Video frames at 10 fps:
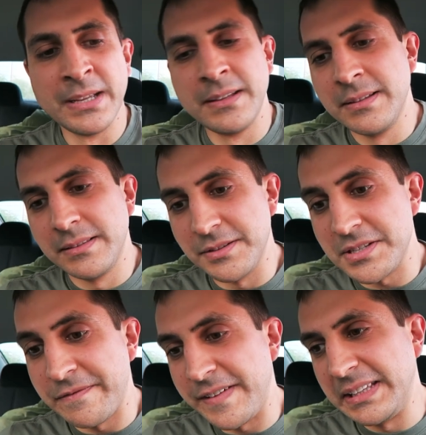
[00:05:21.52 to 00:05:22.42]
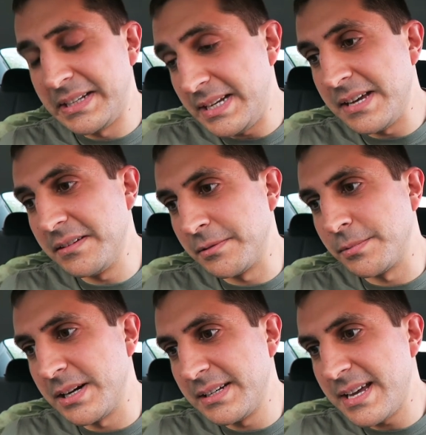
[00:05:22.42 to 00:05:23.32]
it's okay. There's a felony hit
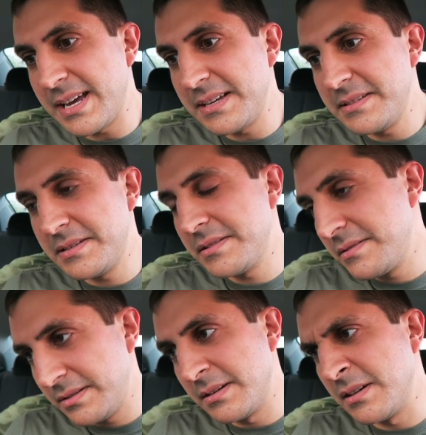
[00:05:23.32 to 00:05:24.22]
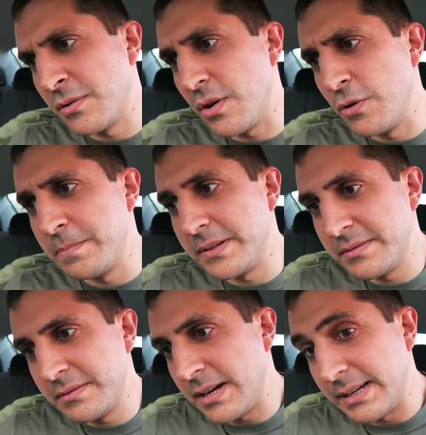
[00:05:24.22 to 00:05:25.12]
and run case, you know,
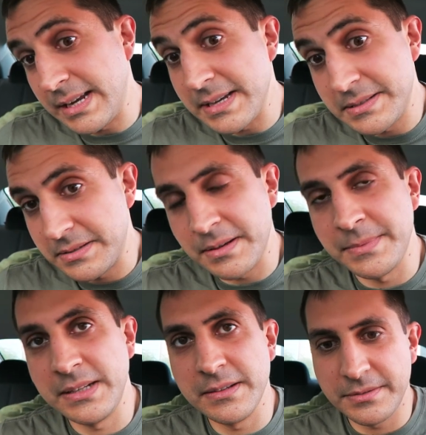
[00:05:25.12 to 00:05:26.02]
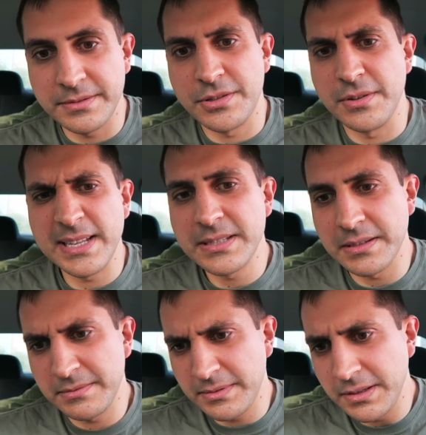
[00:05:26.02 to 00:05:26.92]
open, I guess. I mean, there, so that's
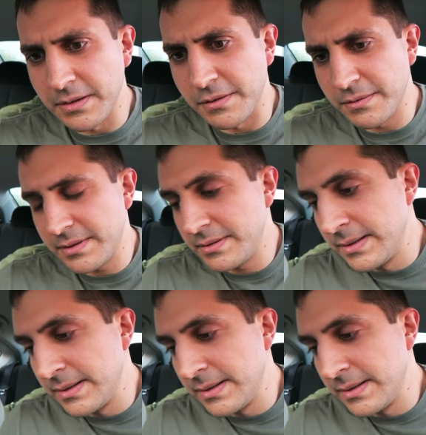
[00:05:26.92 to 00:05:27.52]
a, you know,